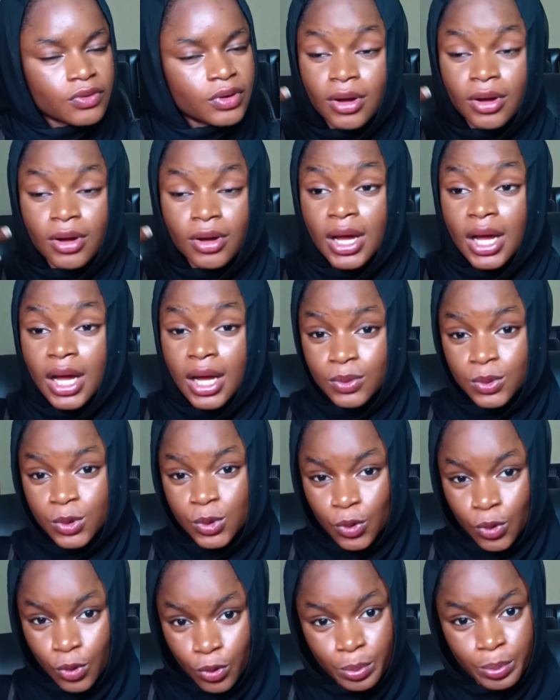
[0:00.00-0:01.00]
of our
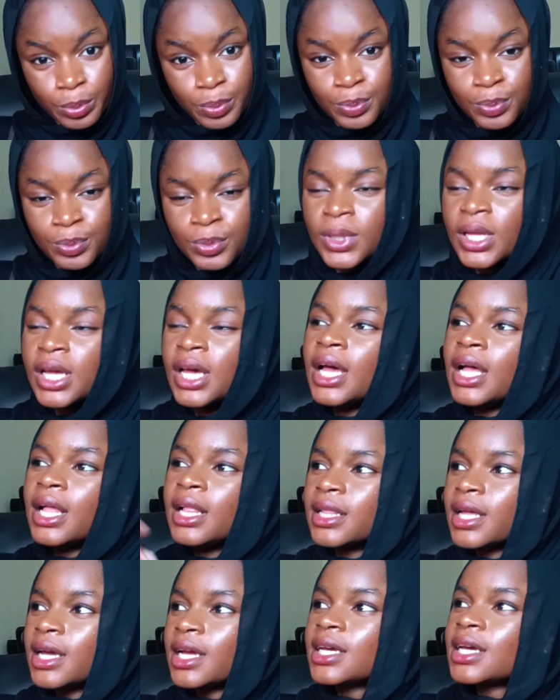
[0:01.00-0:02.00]
outcome.
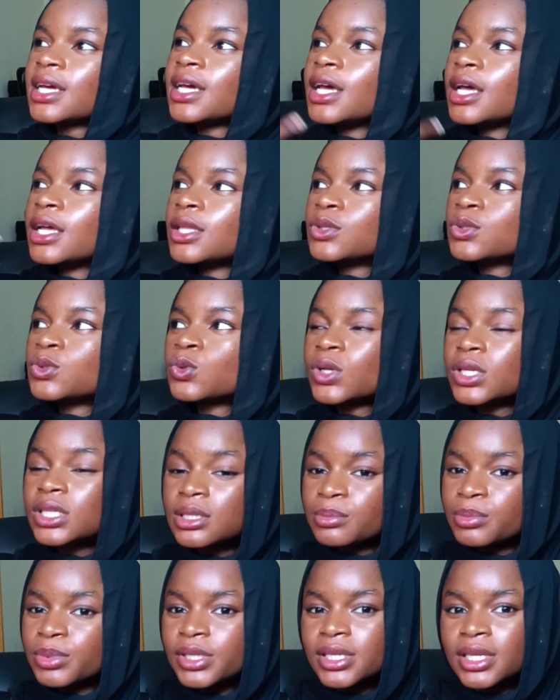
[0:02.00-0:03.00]
Like
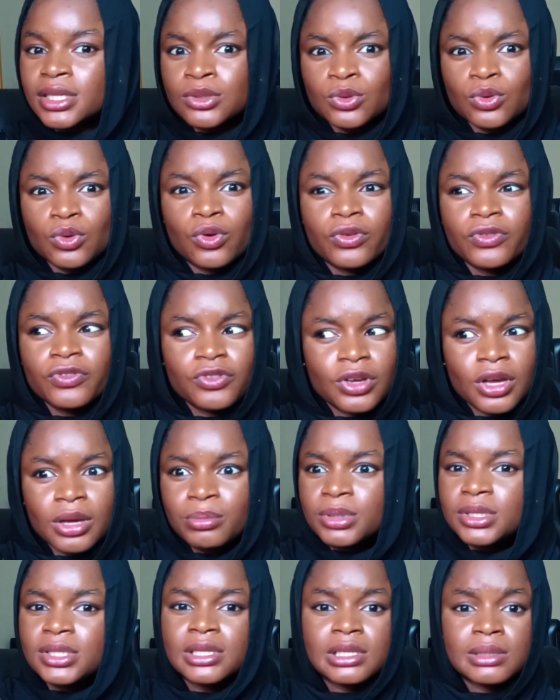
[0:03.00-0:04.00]
20% of, if you're a
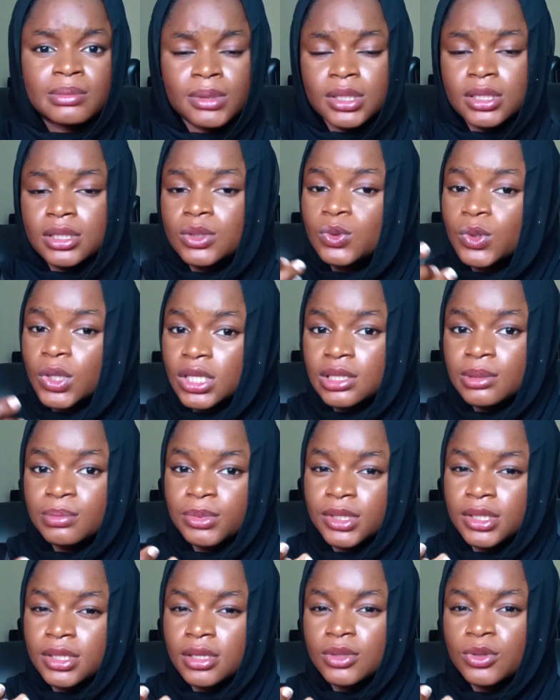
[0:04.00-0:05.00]
business person,
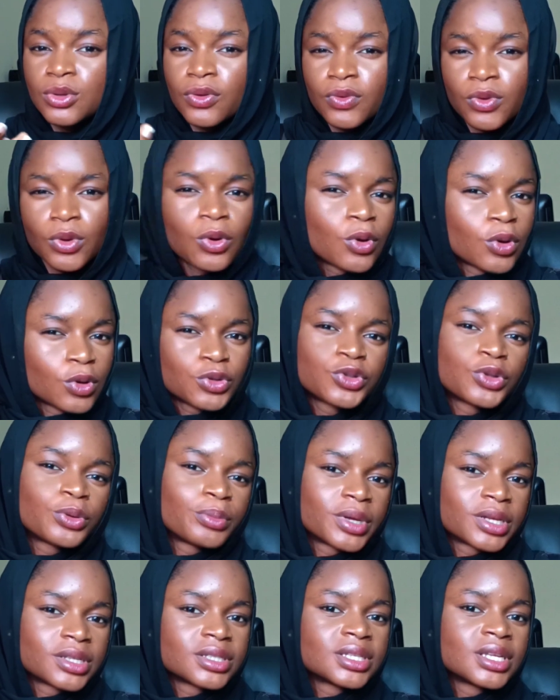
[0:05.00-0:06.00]
20% of your
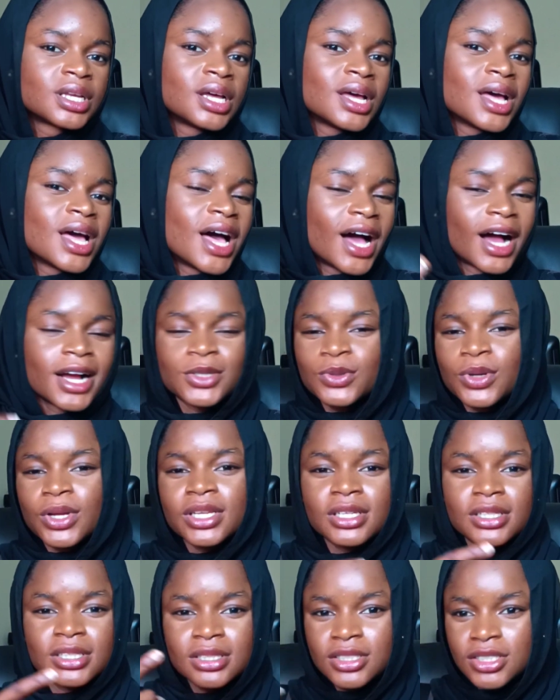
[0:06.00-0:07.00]
customers
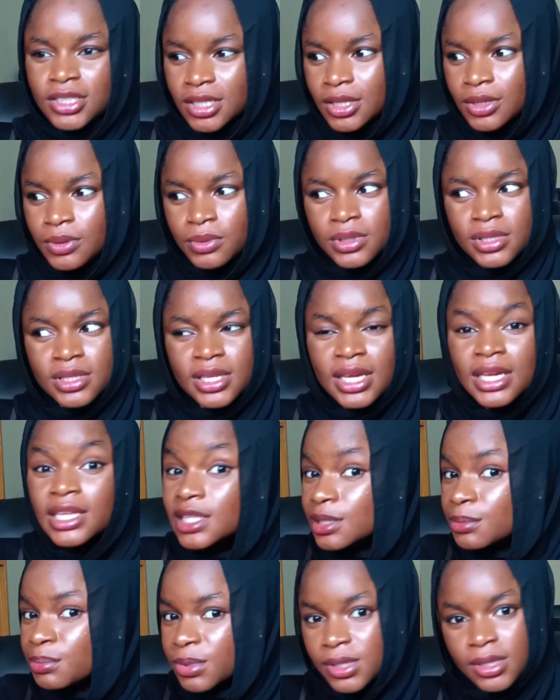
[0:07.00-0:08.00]
actually generate
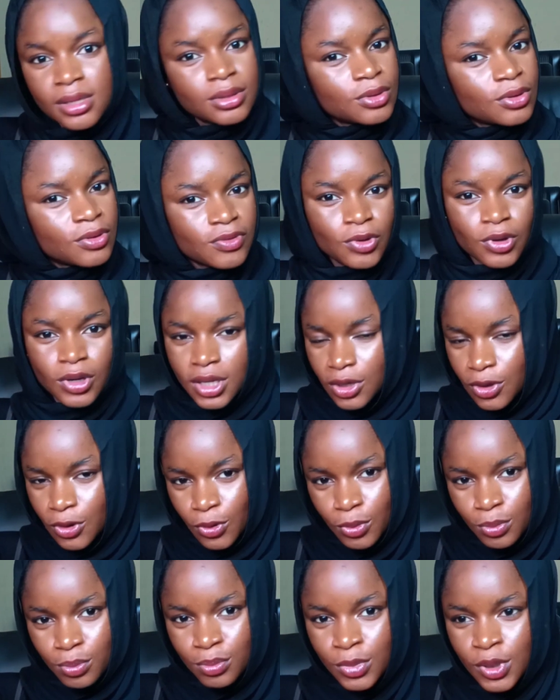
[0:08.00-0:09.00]
80% of your
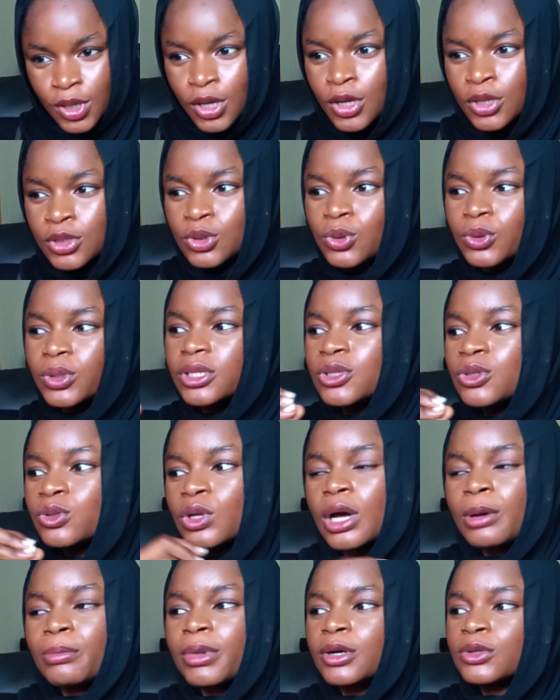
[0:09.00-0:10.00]
income. So it's
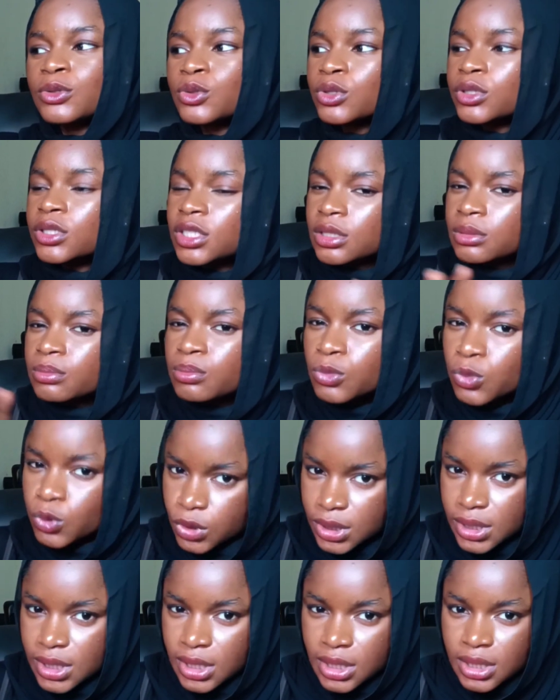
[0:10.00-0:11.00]
not about doing the
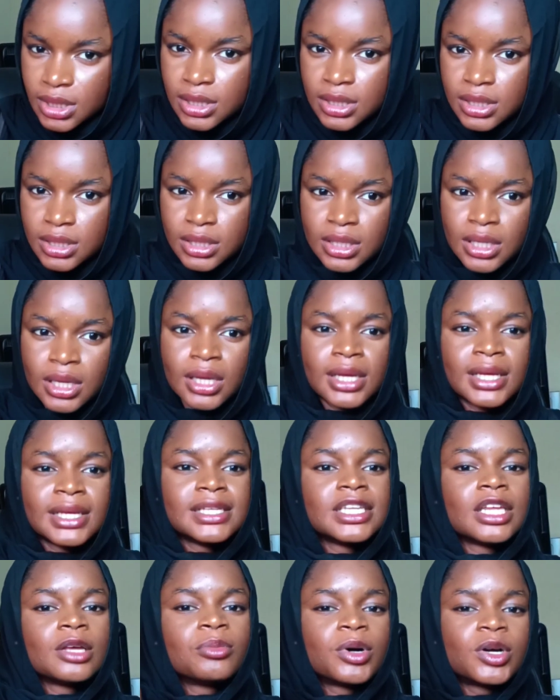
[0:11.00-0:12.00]
most things,
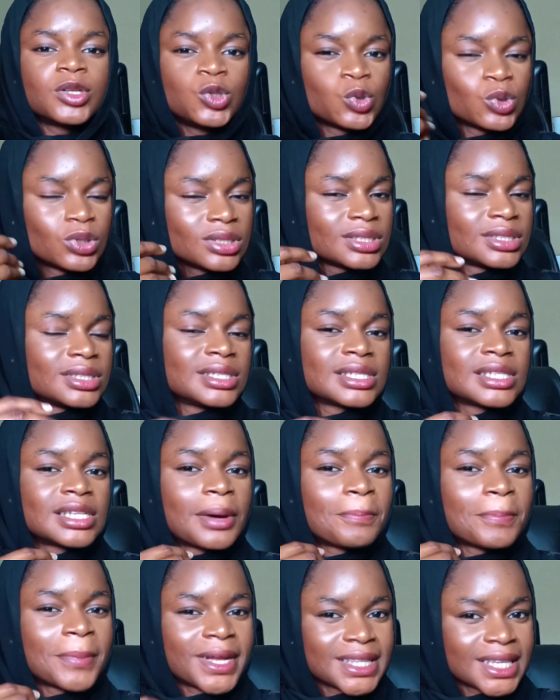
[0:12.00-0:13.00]
it's about doing the things
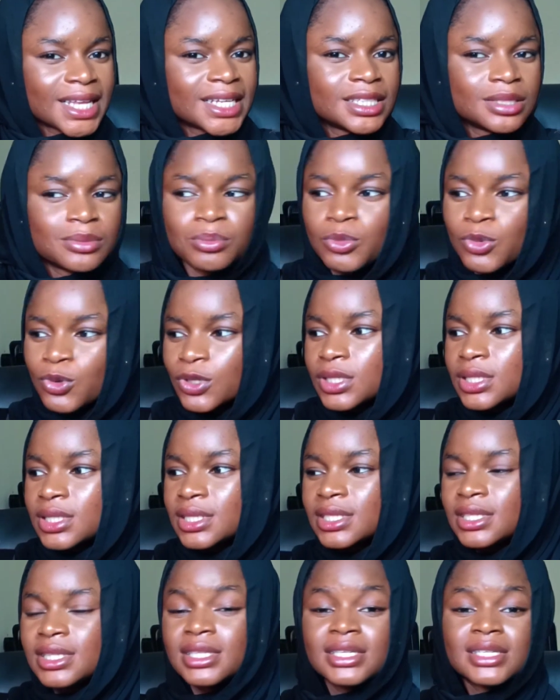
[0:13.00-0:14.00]
that matter the most,
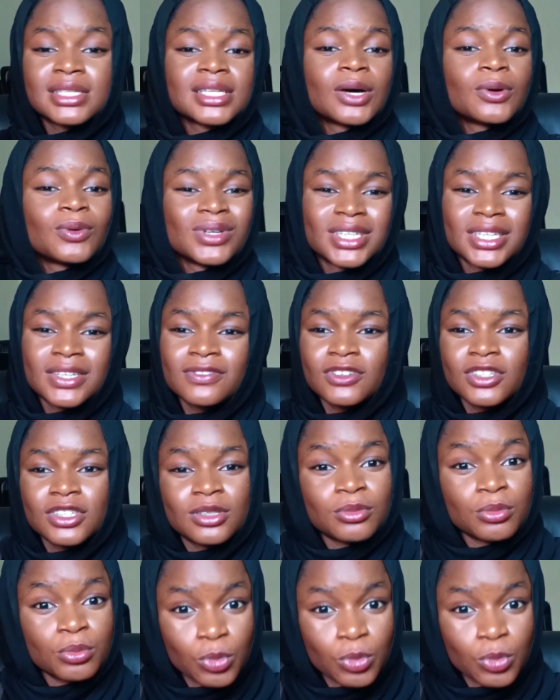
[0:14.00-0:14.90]
the things that will give you the